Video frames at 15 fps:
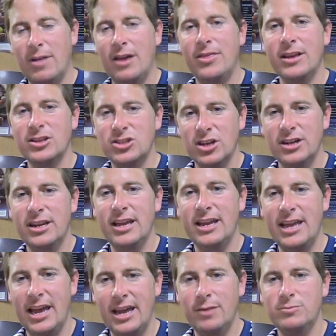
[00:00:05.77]
I think Sunday
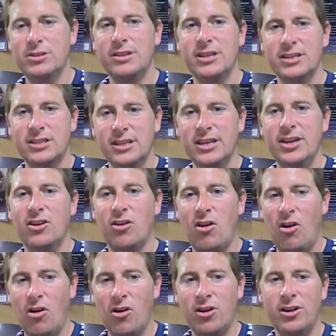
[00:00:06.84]
games in this league are
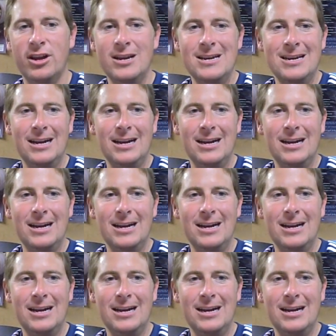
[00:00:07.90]
hard.